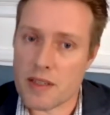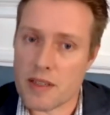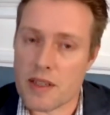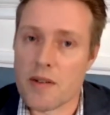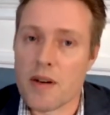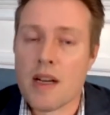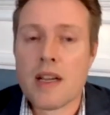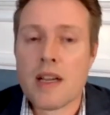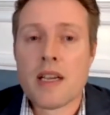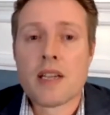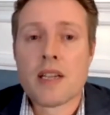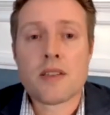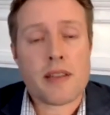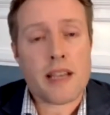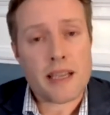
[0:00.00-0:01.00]
So,
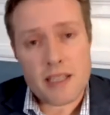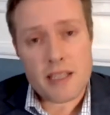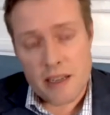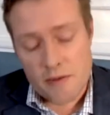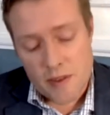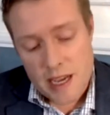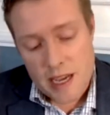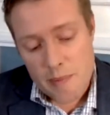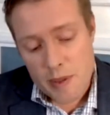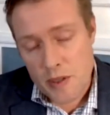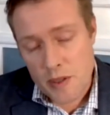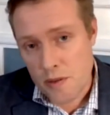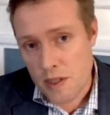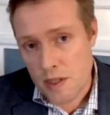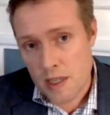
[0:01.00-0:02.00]
so thanks again for the
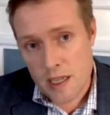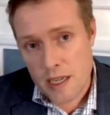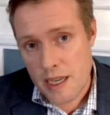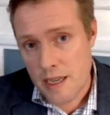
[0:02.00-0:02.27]
opportunity.